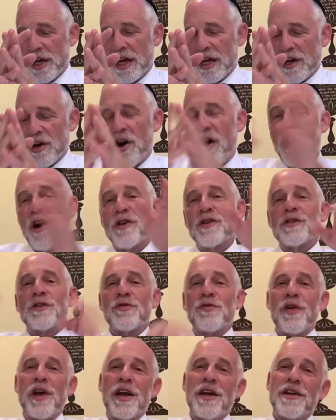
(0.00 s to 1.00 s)

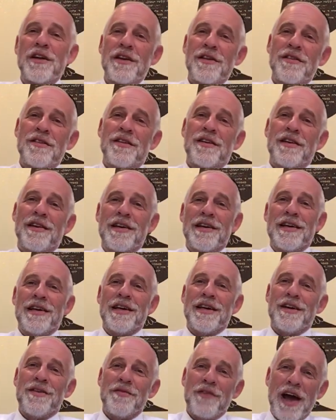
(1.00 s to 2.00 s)
incarcerated,
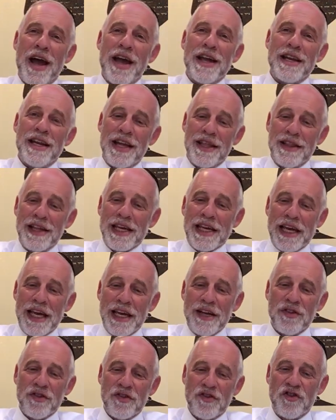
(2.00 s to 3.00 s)
right, in the
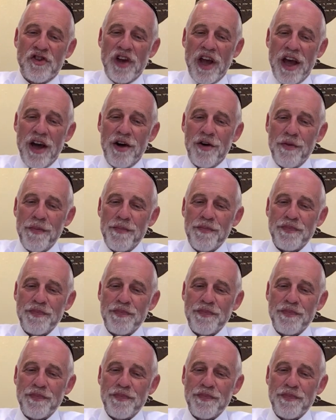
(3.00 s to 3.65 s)
king's jail.